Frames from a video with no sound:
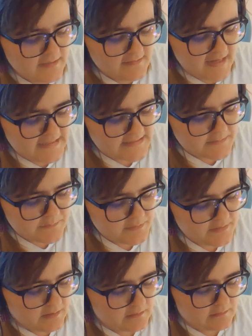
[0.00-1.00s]
NASA
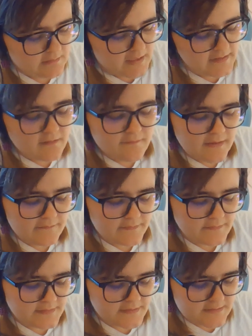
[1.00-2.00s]
put a lot of
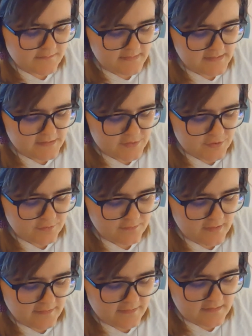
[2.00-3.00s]
effort into making sure
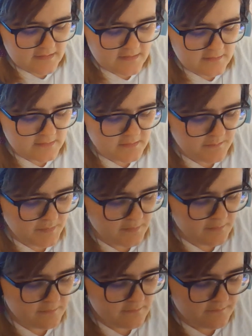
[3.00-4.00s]
nothing here can
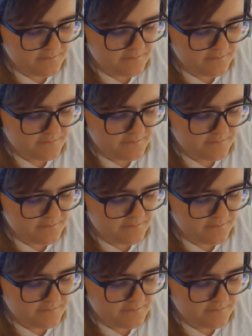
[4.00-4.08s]
burn.